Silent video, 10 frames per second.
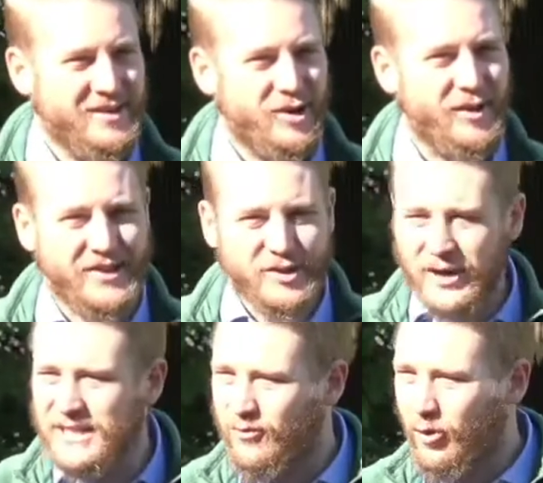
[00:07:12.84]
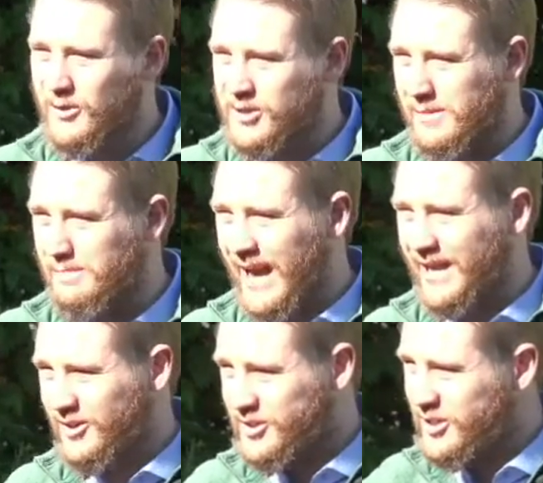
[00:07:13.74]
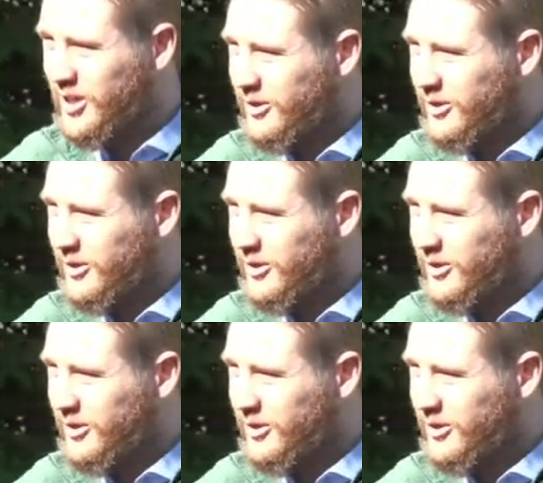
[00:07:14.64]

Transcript: or like the Transformers combiners, you know,